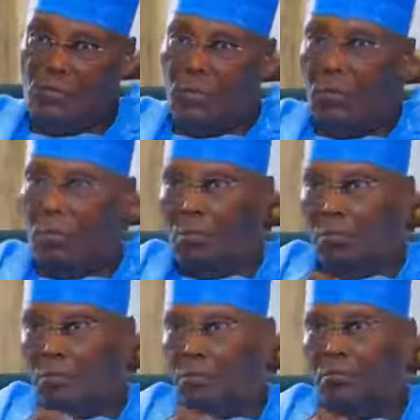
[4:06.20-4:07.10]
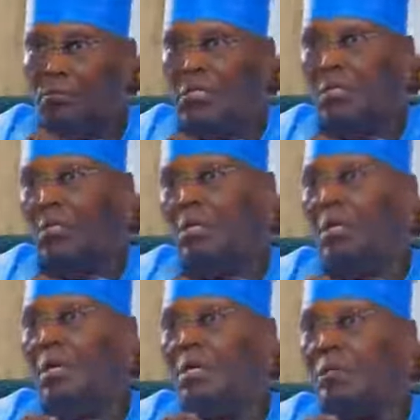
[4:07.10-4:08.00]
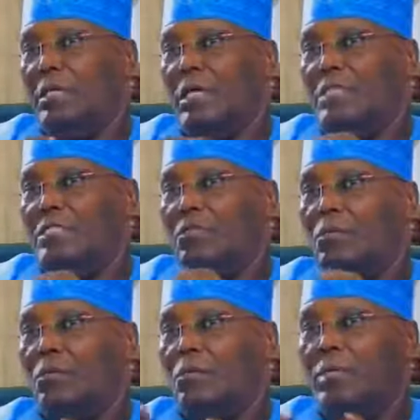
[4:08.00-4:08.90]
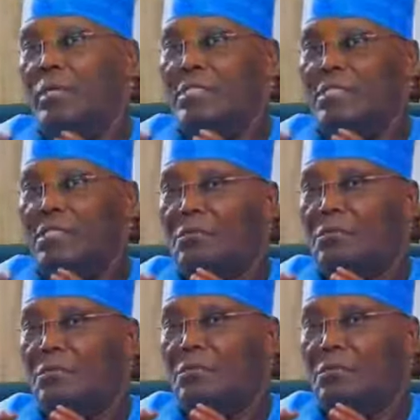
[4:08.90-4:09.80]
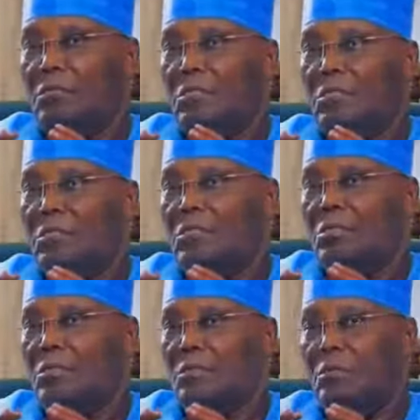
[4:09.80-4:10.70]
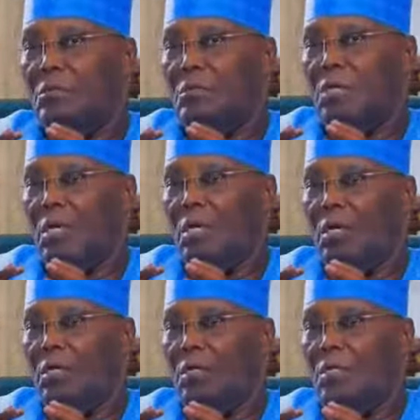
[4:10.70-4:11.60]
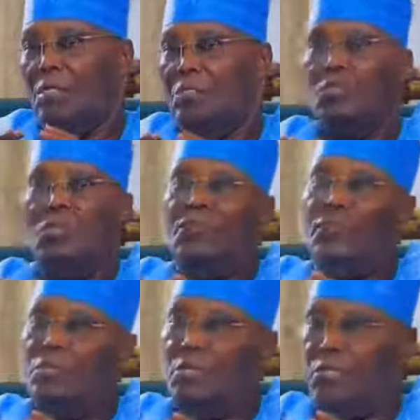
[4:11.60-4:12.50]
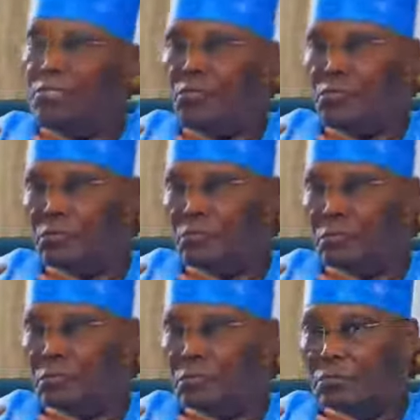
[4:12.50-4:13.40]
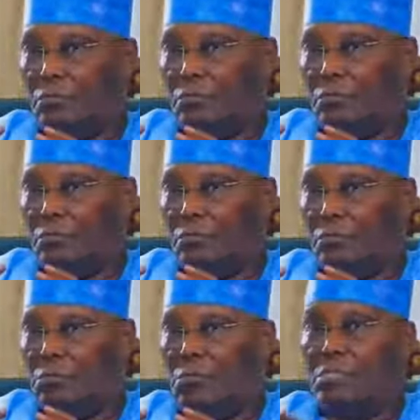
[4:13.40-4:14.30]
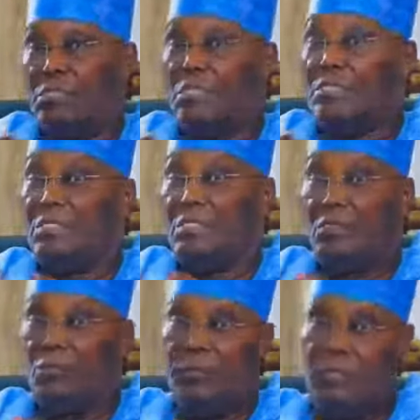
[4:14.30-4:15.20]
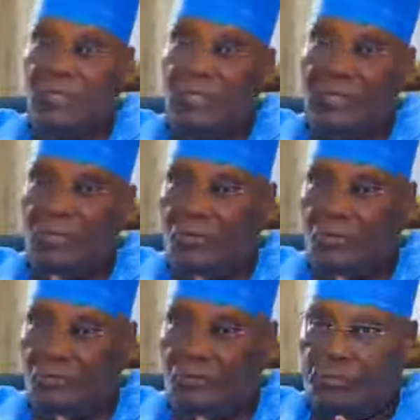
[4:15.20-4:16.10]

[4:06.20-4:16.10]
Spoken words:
all, grazing or no grazing is not a federal issue. It's a state original issue.